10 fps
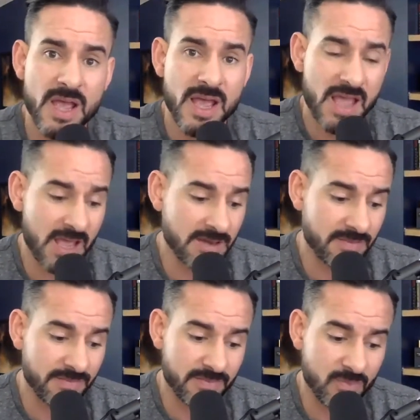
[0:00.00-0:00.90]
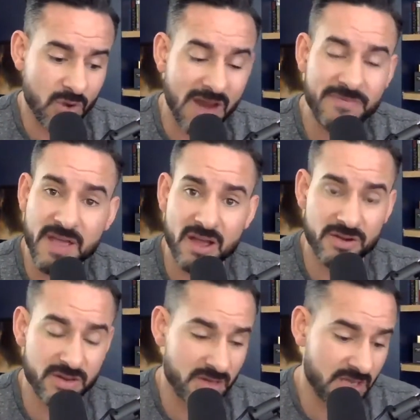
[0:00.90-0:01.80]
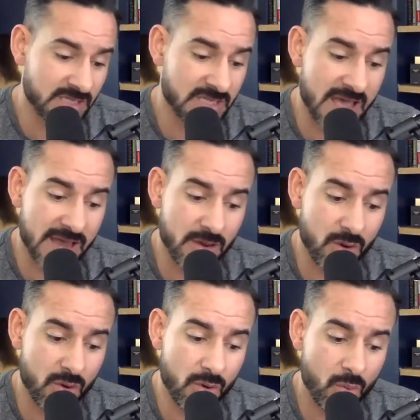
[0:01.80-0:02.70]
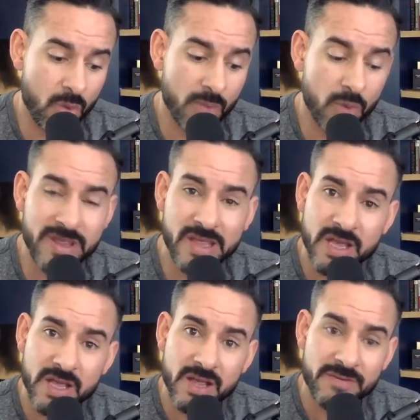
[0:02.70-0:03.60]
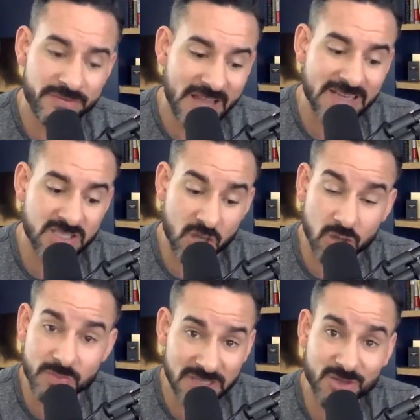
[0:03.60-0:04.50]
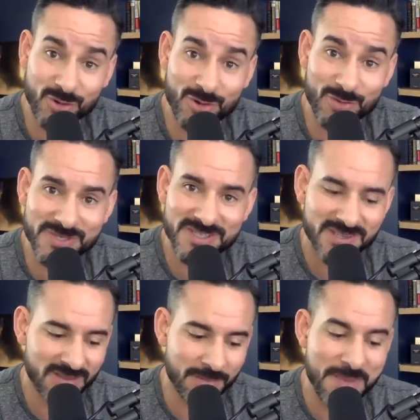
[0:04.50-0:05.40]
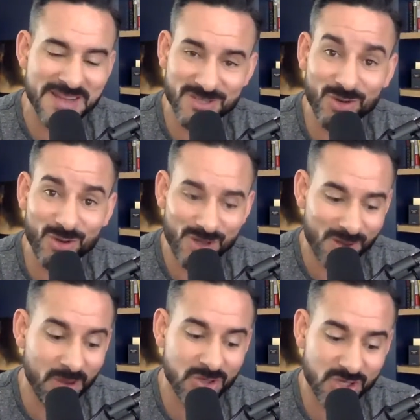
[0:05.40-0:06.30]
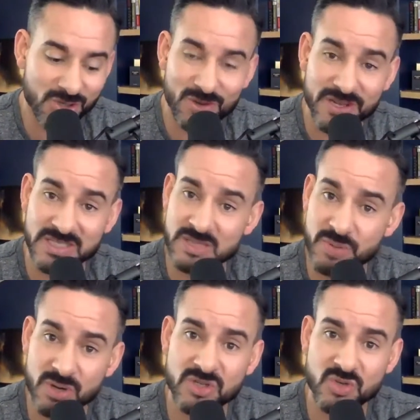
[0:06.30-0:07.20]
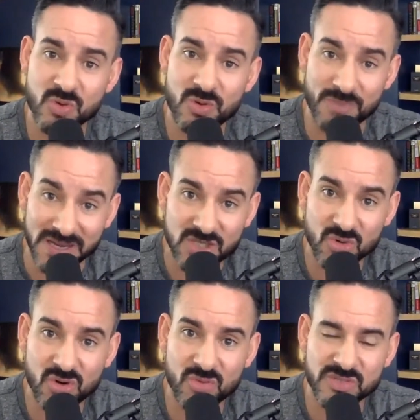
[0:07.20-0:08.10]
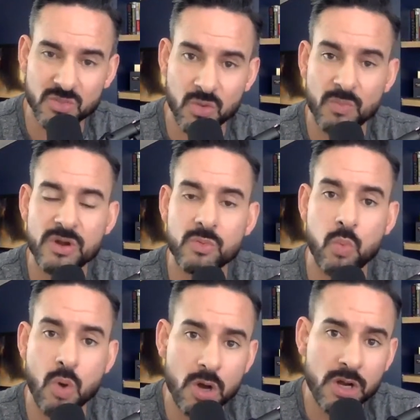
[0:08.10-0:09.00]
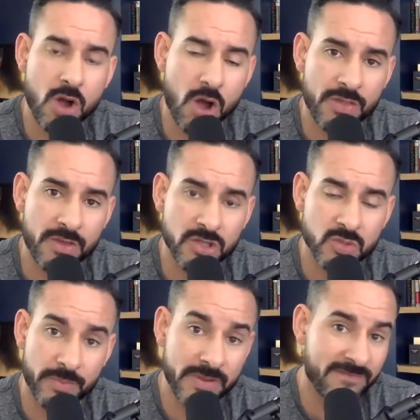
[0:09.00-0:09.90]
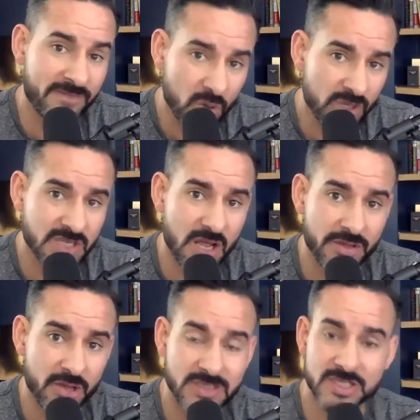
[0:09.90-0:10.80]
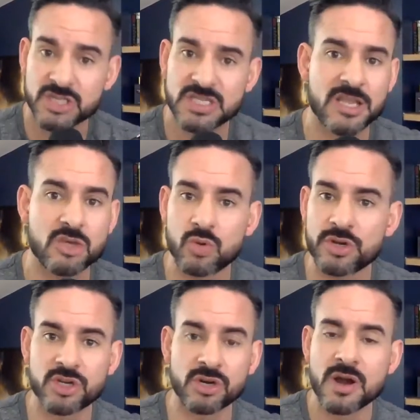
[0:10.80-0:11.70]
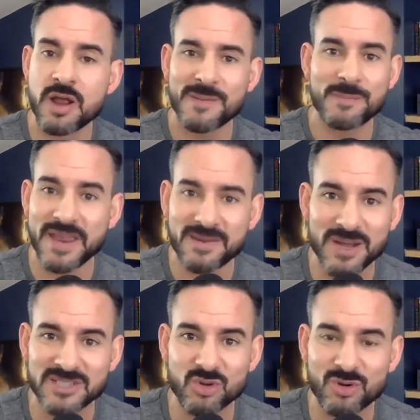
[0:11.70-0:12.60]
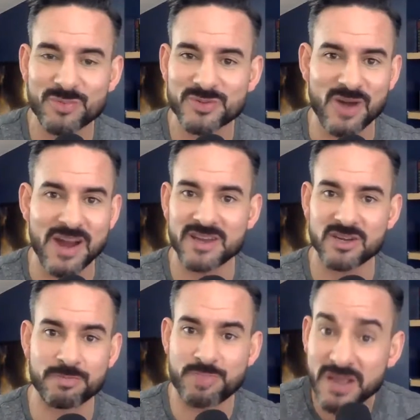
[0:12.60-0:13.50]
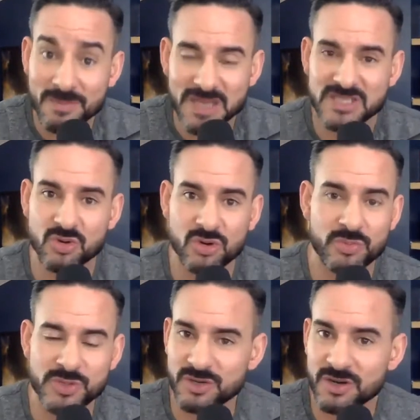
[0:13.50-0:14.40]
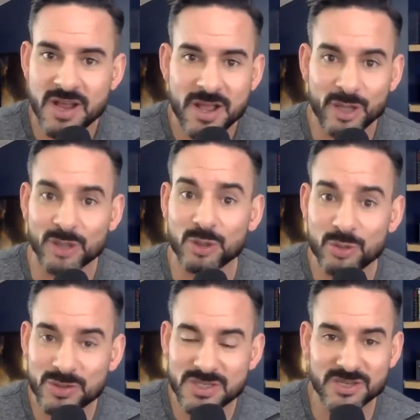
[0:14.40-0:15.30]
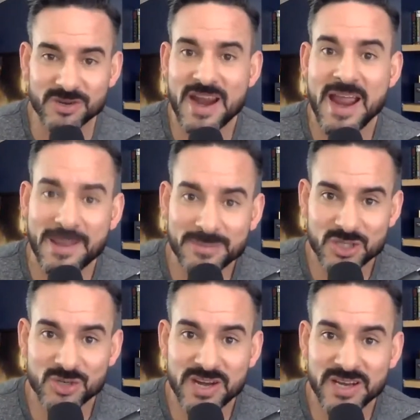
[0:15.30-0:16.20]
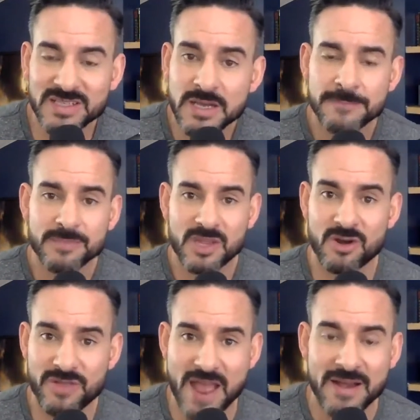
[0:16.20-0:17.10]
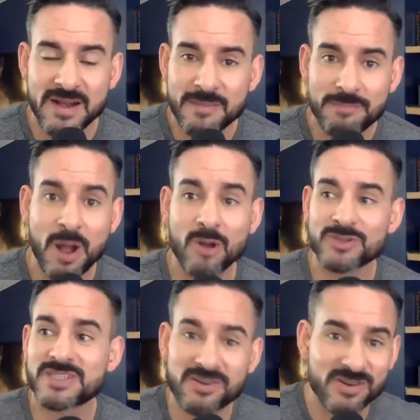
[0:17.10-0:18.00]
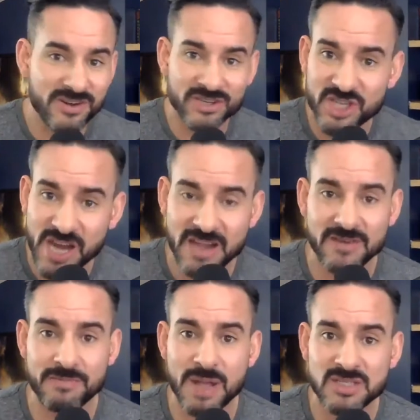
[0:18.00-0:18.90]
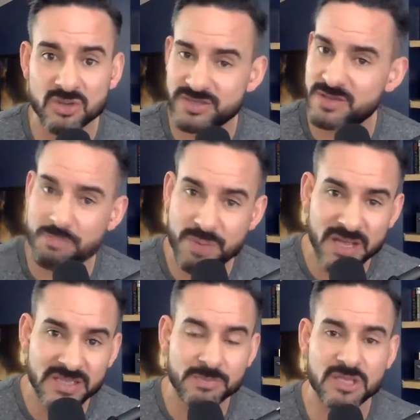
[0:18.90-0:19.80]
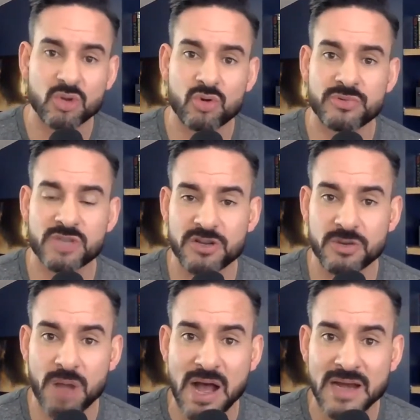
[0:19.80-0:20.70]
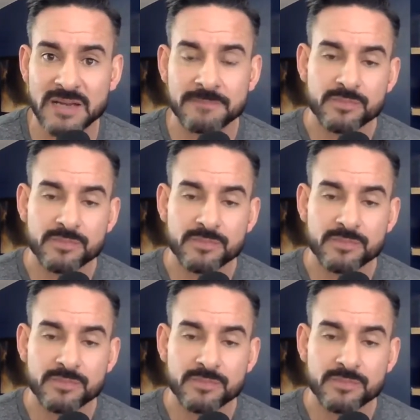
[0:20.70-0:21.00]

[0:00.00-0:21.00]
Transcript: And what I found is that when we flex those muscle groups, the mental, emotional, and spiritual muscle groups, when we work on those, when we focus on those, just like you would your main muscle groups, right? Your big muscle groups, your glutes, your hamstrings, that posterior chain of muscles, the biggest muscle groups on your body.